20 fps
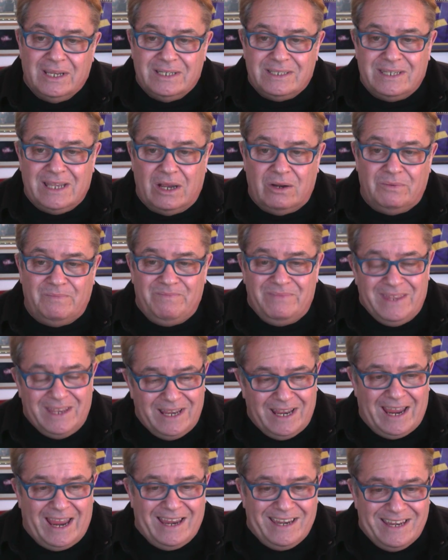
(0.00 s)
So,
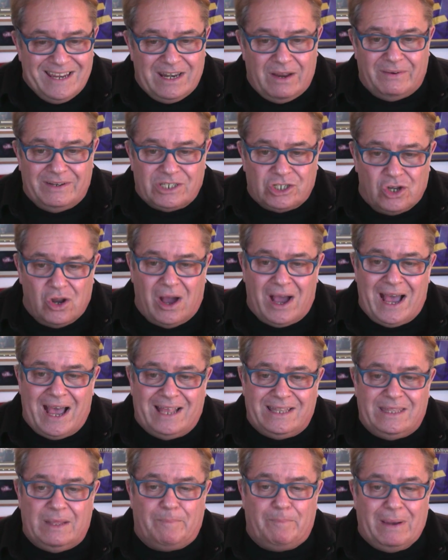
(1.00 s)
you know, it's not
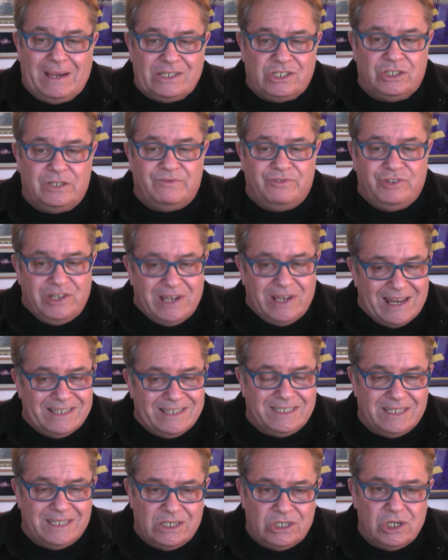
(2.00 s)
had the best of
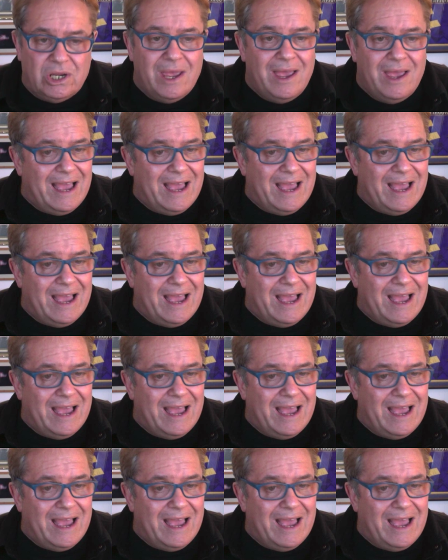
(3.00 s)
chances.